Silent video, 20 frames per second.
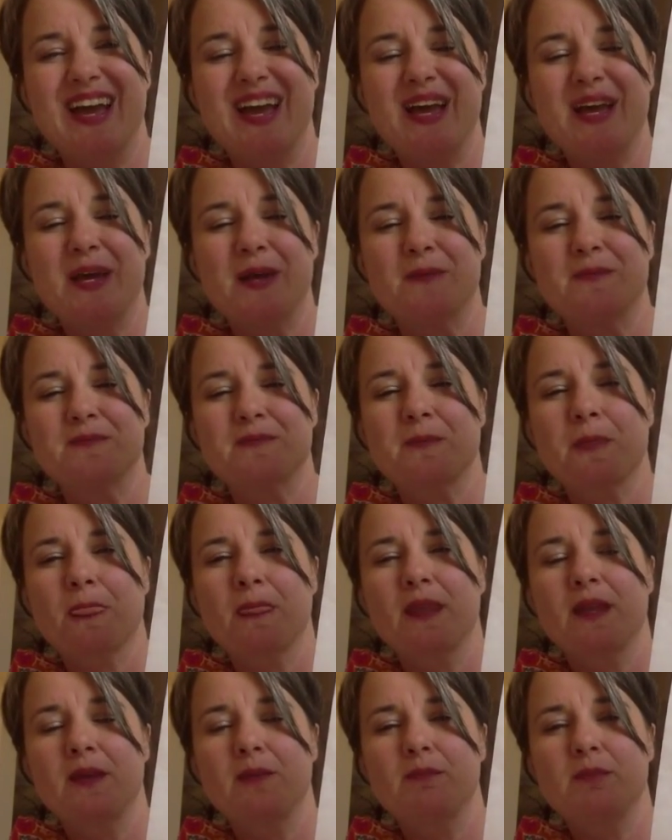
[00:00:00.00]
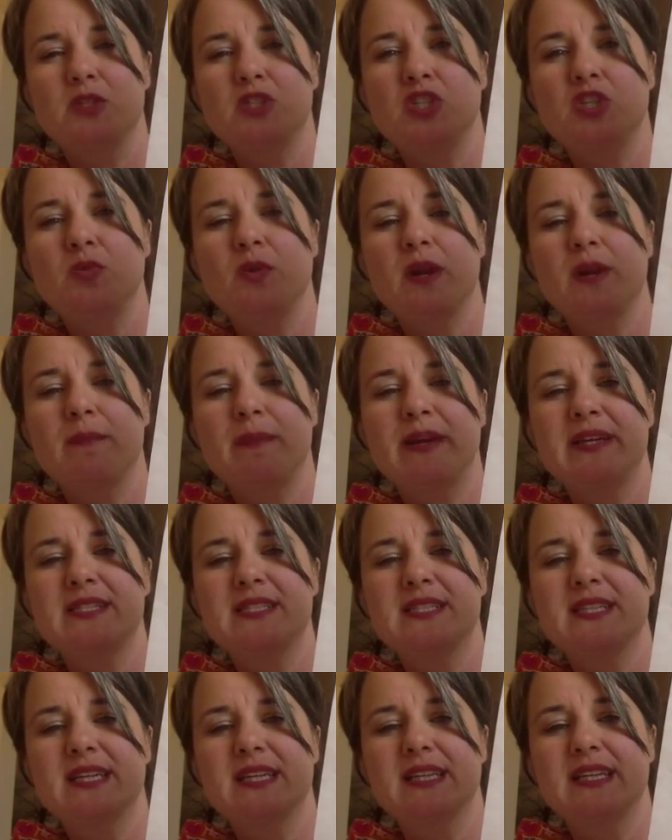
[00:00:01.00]
But you want to
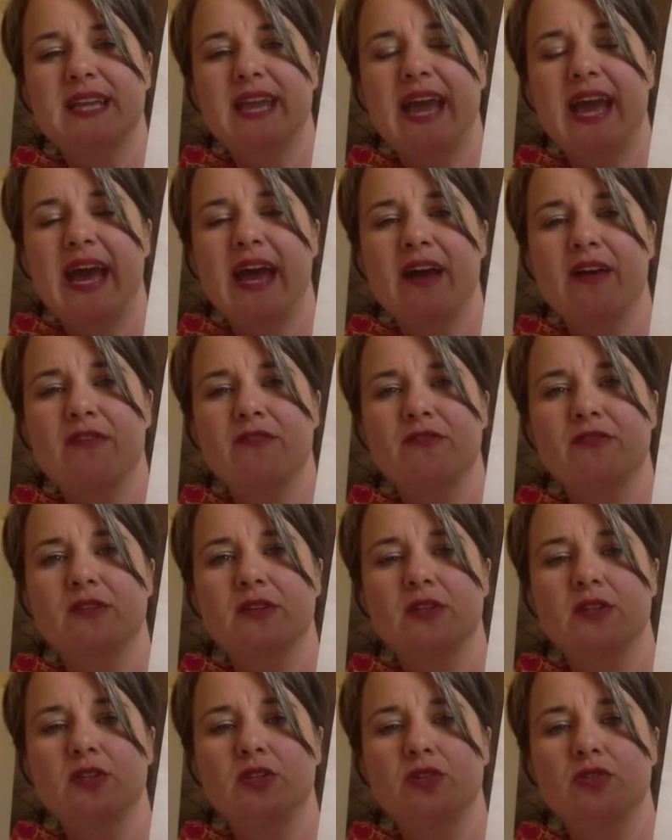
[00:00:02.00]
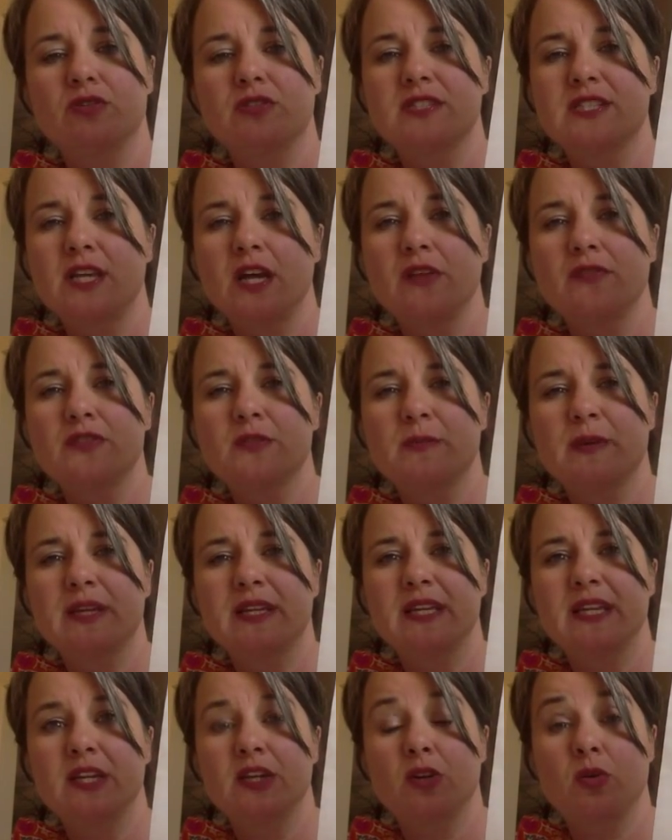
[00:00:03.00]
basically have yourself
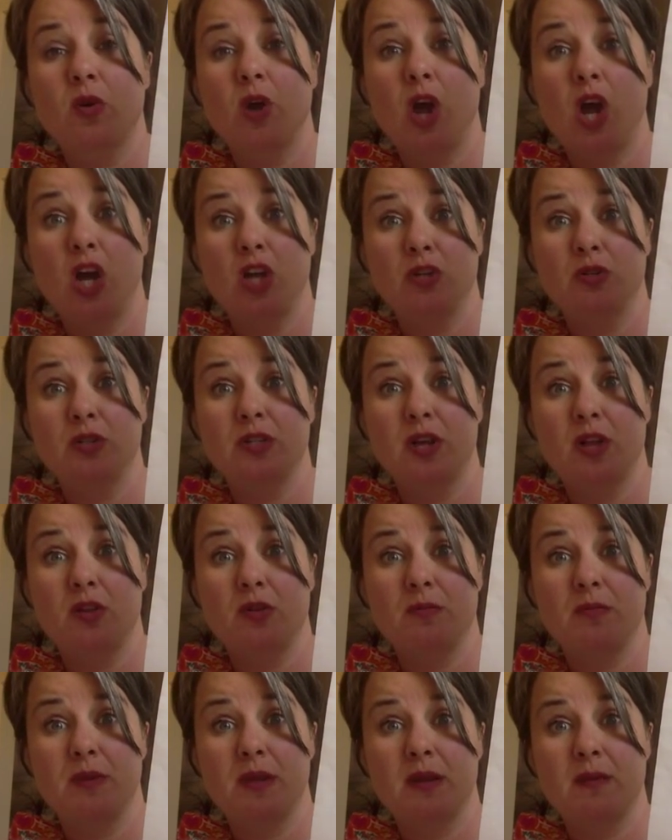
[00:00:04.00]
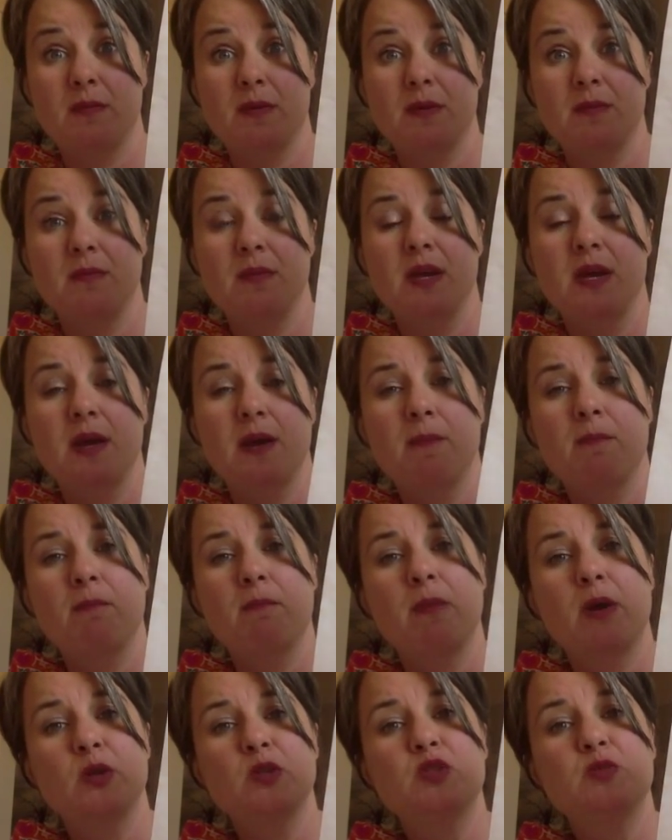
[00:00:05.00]
spending your $100 minimum.
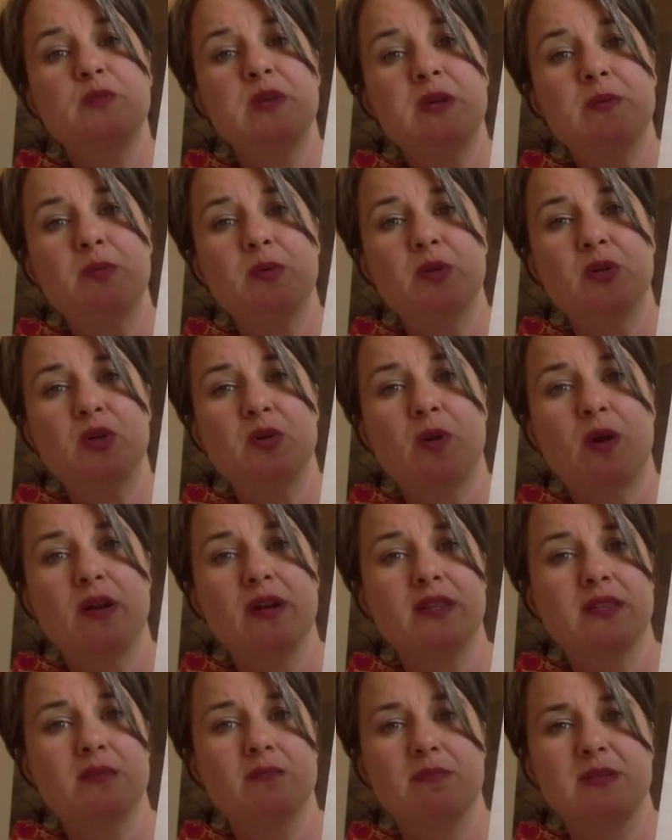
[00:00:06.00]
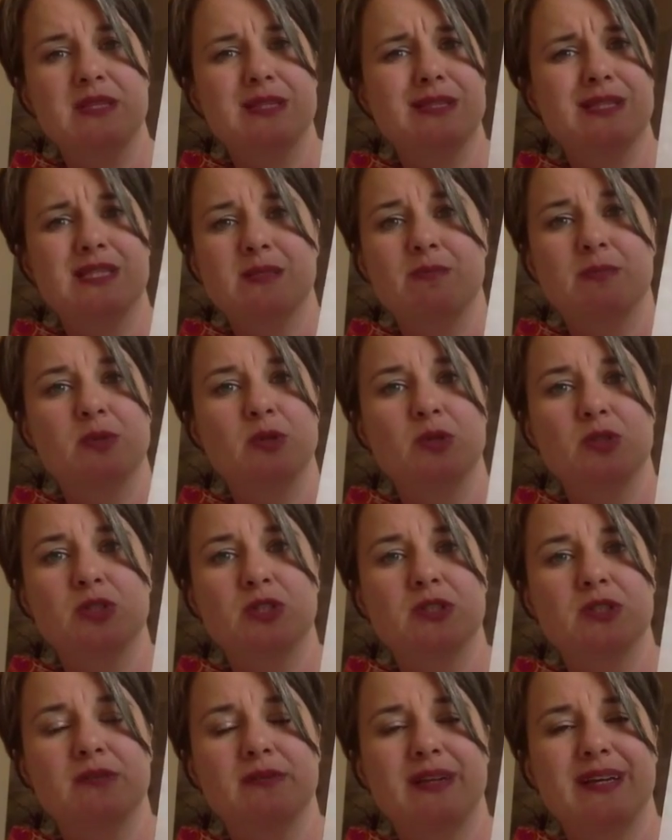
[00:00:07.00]
Most people who are in the business
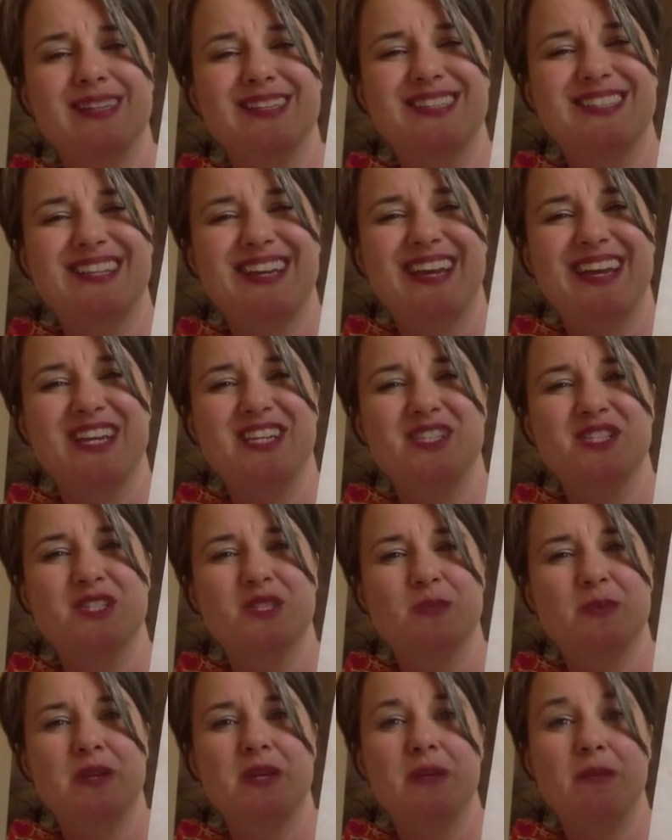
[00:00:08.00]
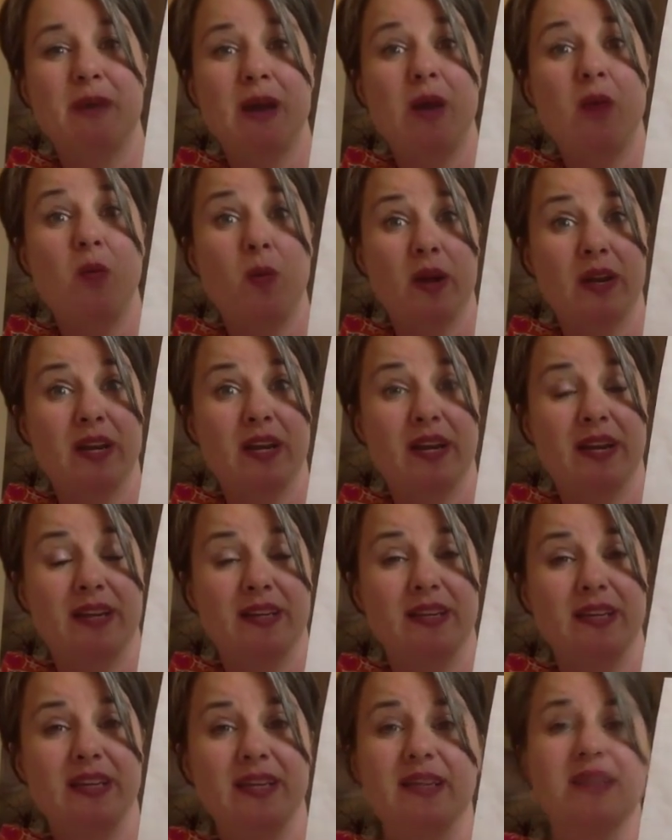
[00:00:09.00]
builder stage spend about
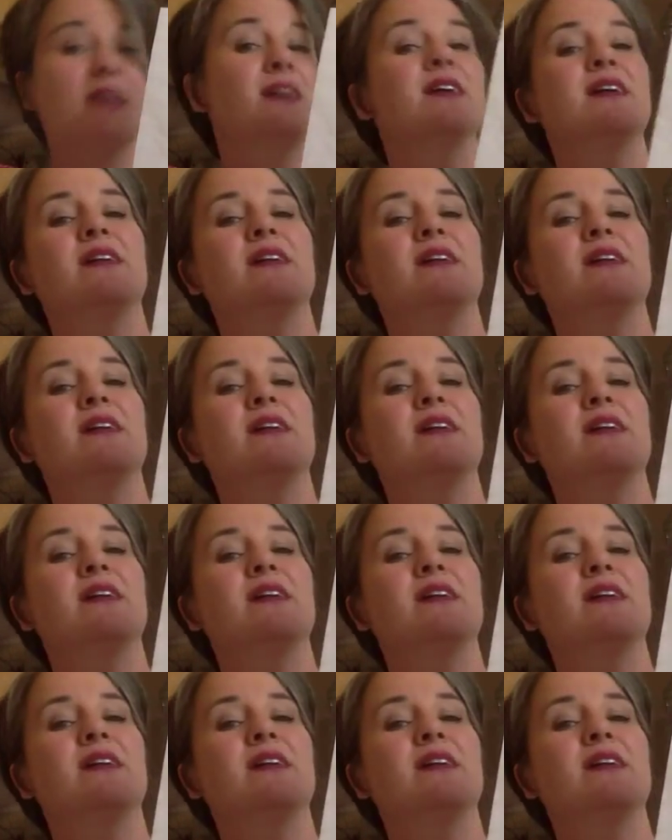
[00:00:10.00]
$190.